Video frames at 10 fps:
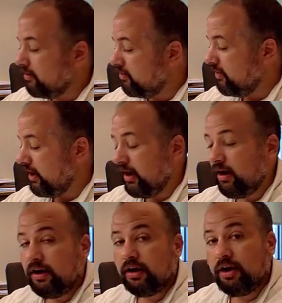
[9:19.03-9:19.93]

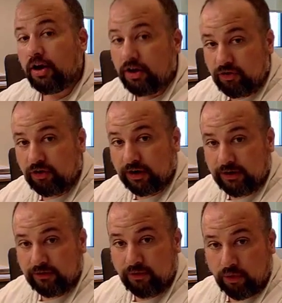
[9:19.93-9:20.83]
the
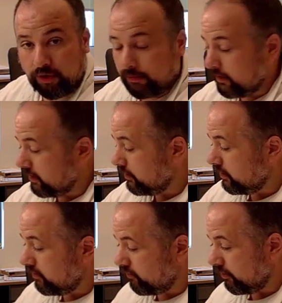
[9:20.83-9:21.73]
conjunctive norm
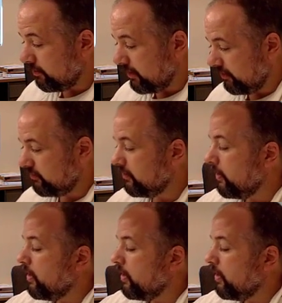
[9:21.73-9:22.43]
from this?